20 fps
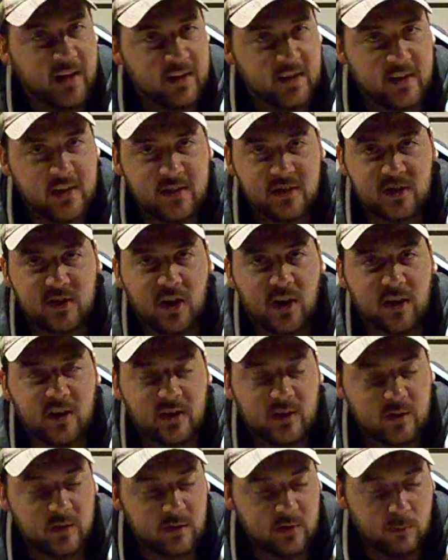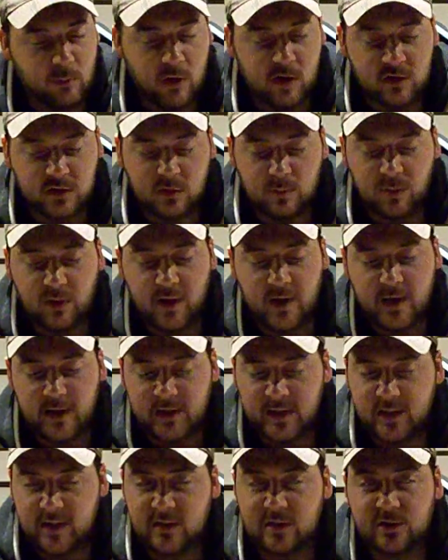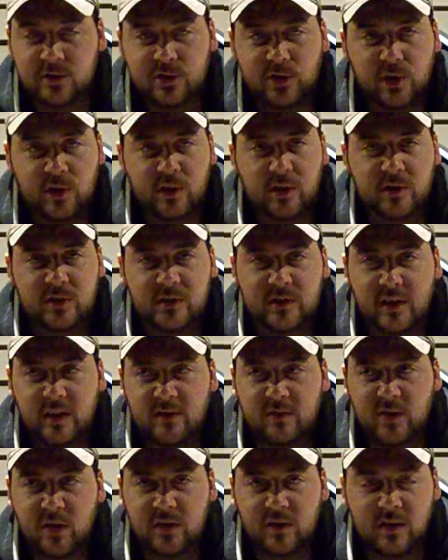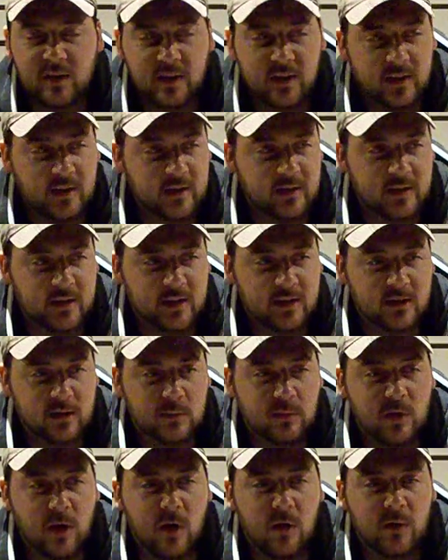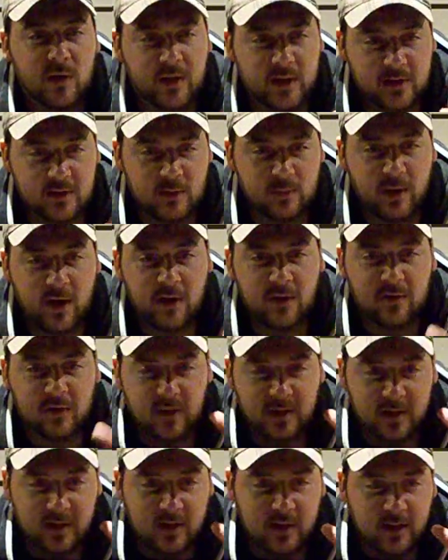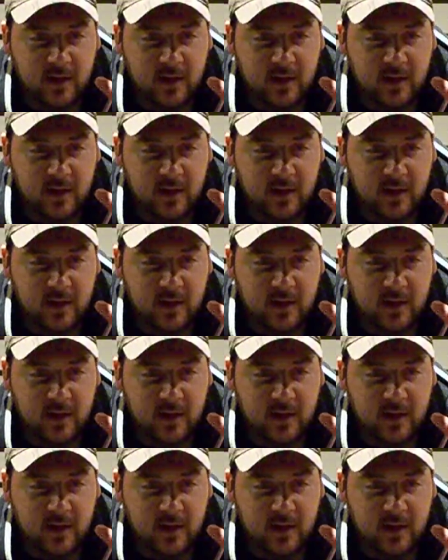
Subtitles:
The yeast start multiplying, eating the sugars and everything, and it gets them going, gets them healthy,